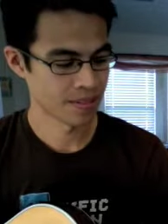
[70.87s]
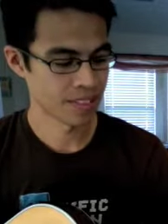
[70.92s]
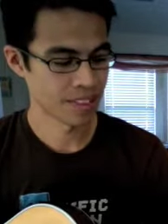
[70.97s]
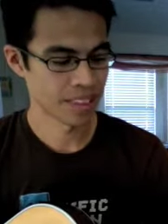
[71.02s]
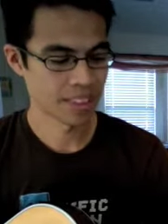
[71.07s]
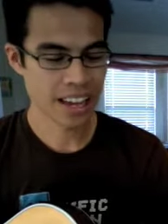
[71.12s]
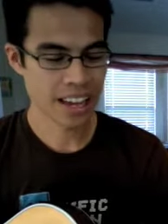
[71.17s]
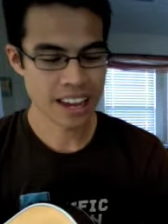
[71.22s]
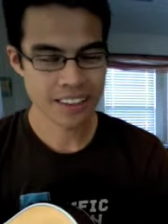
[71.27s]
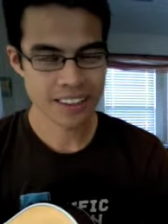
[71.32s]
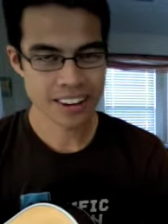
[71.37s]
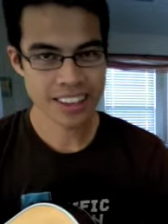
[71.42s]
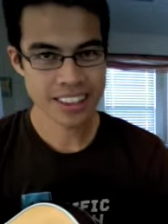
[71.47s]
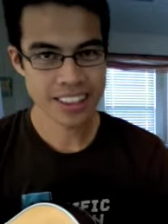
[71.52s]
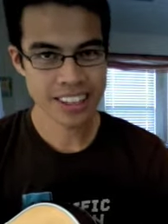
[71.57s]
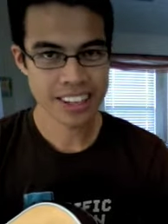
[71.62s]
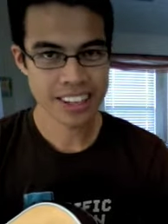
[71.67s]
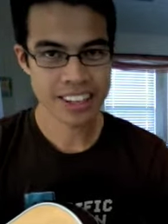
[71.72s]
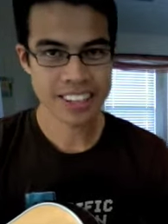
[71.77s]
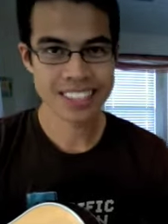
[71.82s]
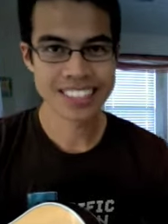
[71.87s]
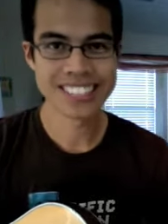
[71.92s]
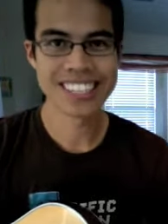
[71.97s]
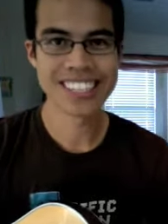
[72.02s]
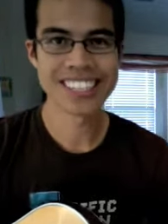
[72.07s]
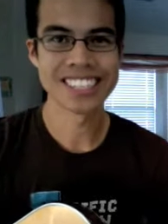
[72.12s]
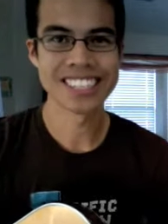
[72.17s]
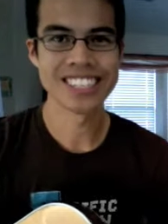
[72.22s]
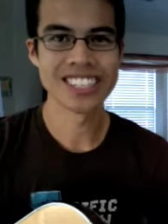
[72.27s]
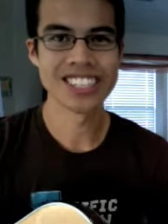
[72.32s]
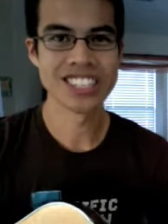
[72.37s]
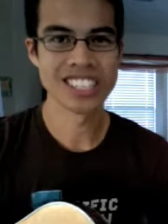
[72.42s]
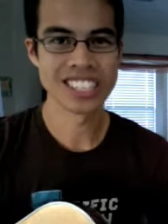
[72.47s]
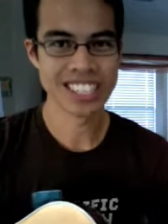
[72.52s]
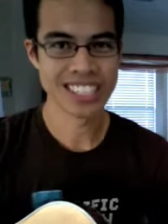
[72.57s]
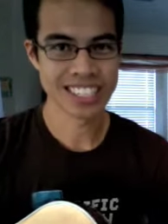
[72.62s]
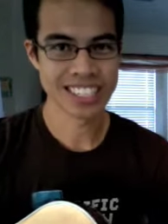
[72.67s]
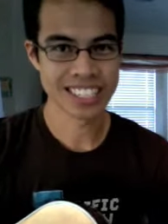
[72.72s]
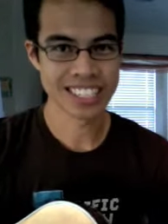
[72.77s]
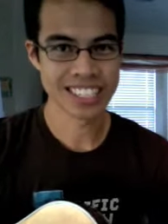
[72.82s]
That right there is a
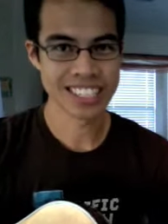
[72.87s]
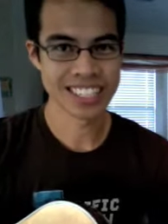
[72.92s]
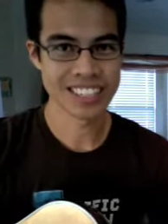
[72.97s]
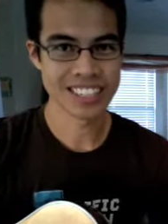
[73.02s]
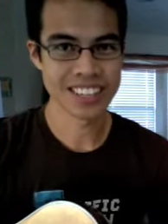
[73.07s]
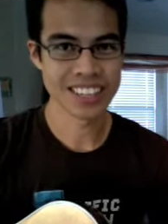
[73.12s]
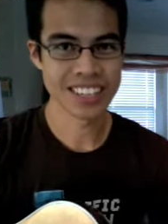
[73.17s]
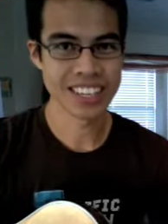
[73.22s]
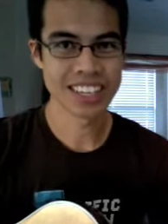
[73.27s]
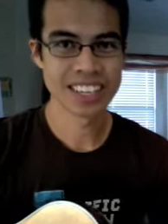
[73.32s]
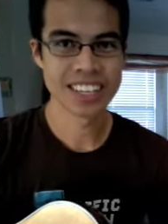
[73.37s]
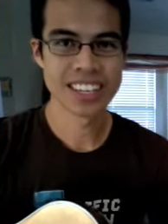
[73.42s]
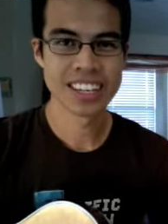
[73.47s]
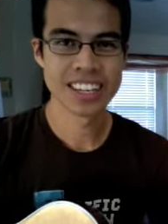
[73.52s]
G, okay?